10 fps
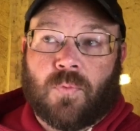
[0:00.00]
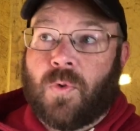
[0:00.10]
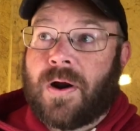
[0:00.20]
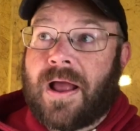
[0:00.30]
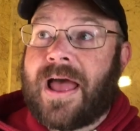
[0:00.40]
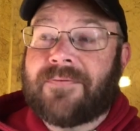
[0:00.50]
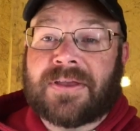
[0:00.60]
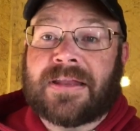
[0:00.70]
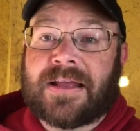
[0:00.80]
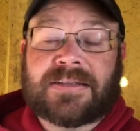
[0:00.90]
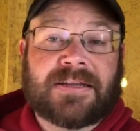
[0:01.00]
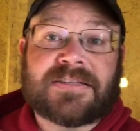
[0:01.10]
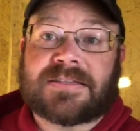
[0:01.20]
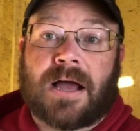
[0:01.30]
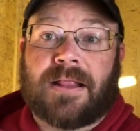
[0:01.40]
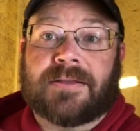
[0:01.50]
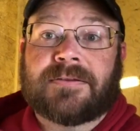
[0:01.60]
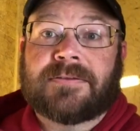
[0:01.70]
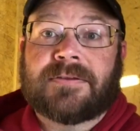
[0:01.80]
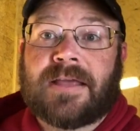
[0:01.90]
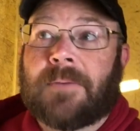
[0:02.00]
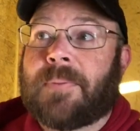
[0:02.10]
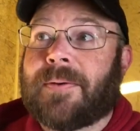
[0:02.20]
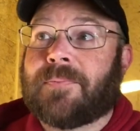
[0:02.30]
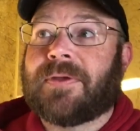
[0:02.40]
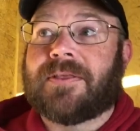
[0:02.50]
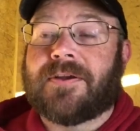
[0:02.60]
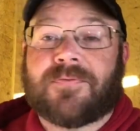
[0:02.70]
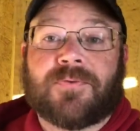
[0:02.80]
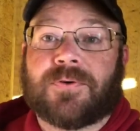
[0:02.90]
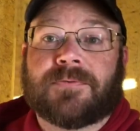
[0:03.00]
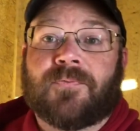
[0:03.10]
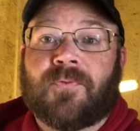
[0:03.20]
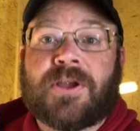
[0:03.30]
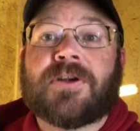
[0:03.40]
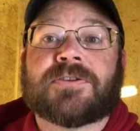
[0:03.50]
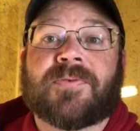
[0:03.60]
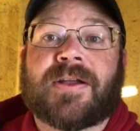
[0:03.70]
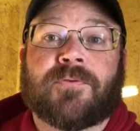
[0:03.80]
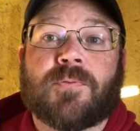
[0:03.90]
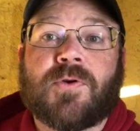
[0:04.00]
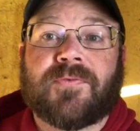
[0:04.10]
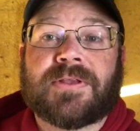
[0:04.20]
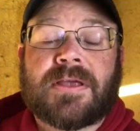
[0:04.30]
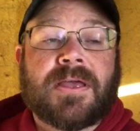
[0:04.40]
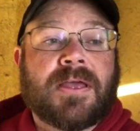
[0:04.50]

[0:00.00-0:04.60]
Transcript: where I have it connected, it's solid. It'll probably be there for years if I don't remove it.